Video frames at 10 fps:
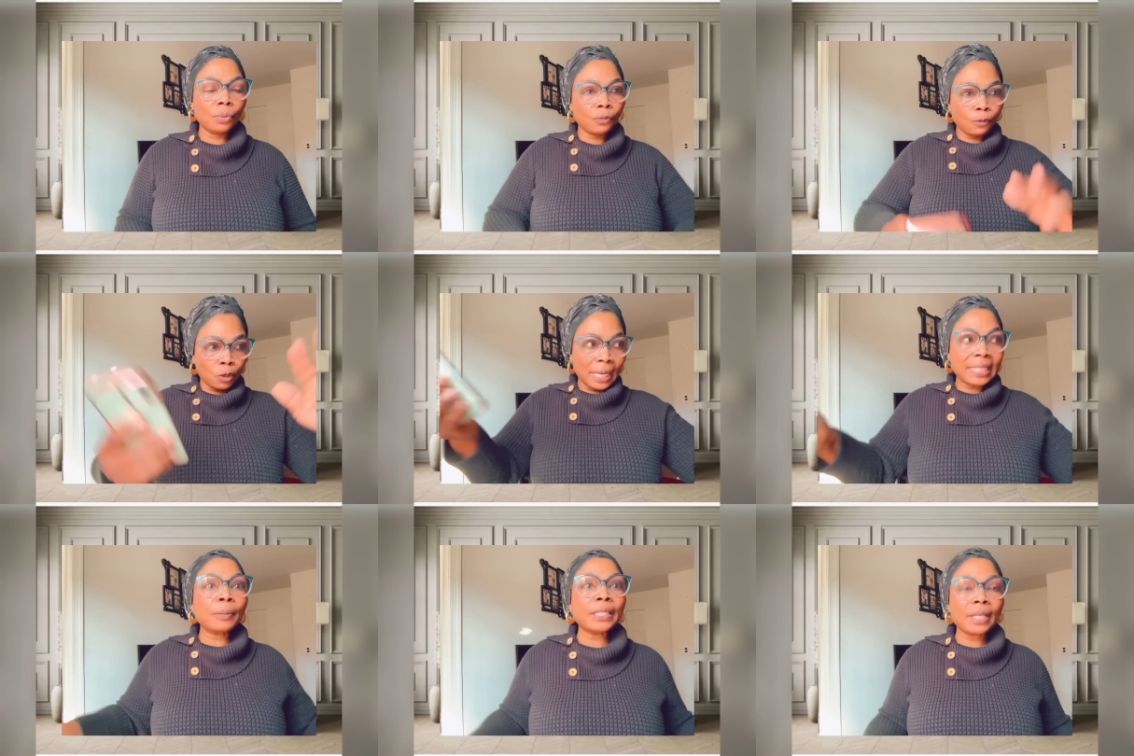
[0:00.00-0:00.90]
for that
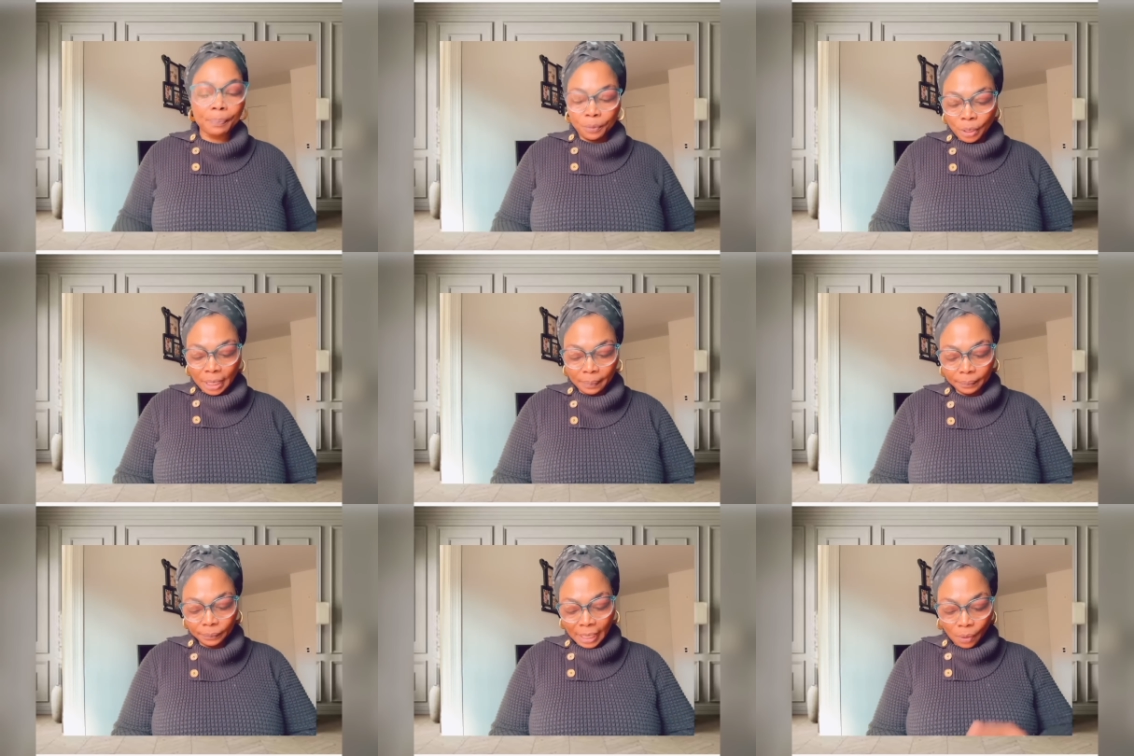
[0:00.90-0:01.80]
special program.
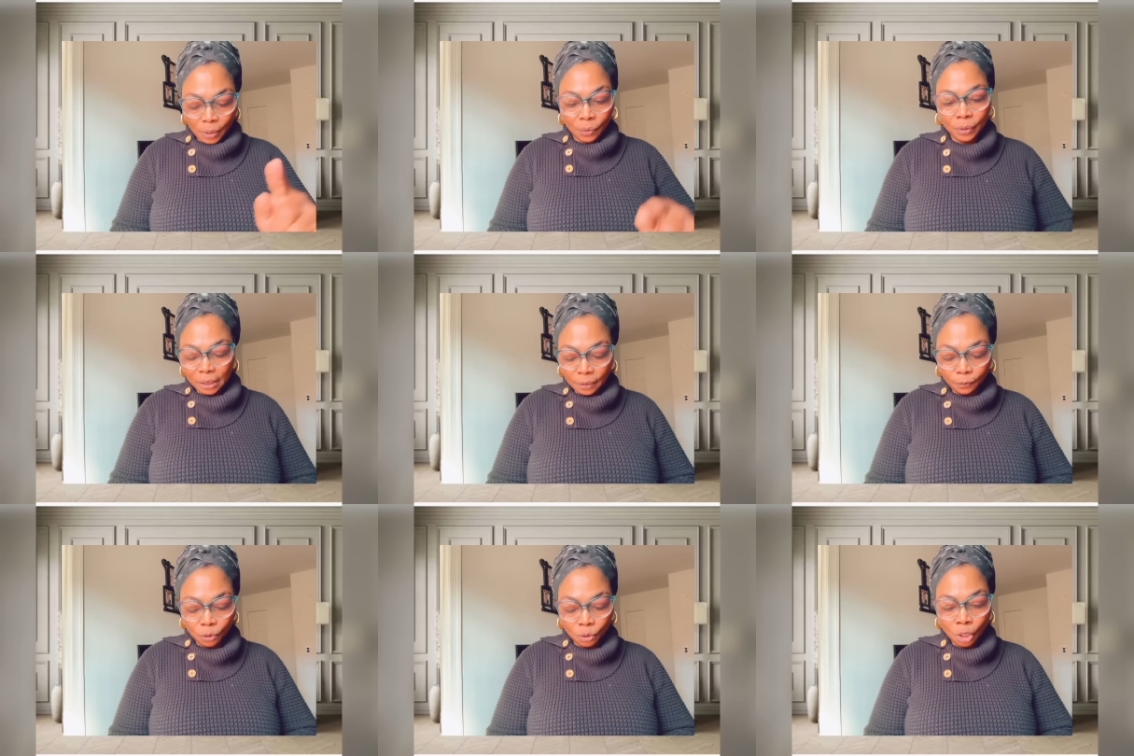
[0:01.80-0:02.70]
I will calculate it
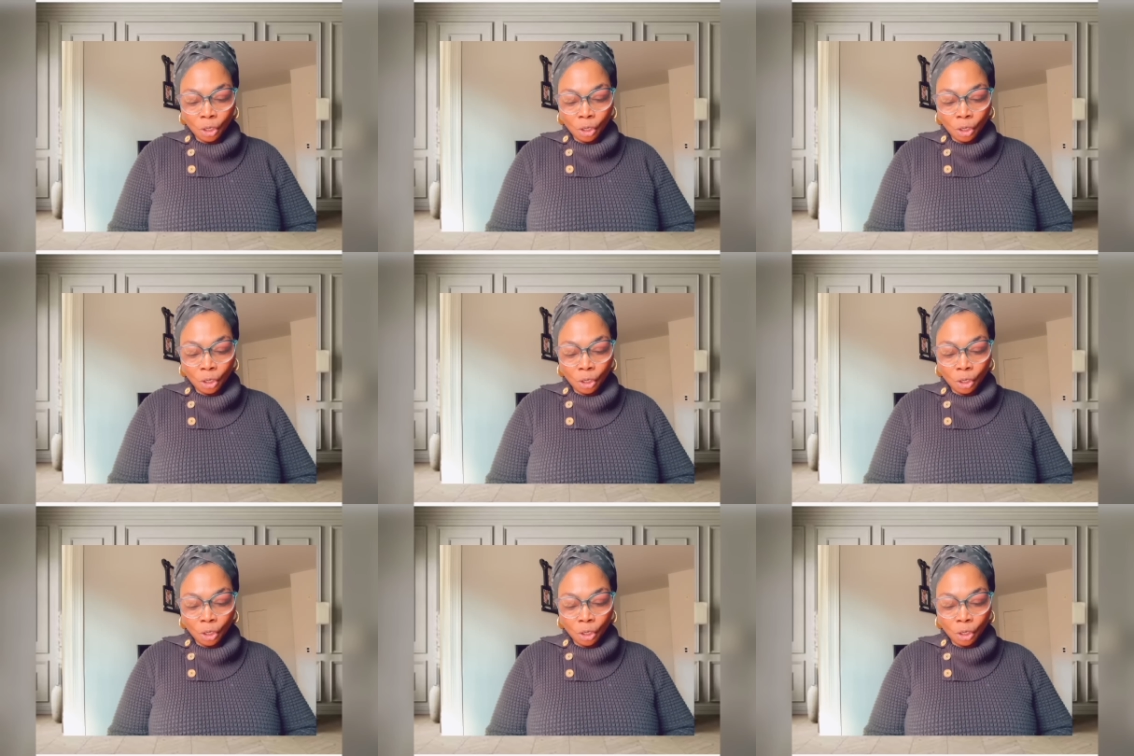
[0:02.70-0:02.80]
for you.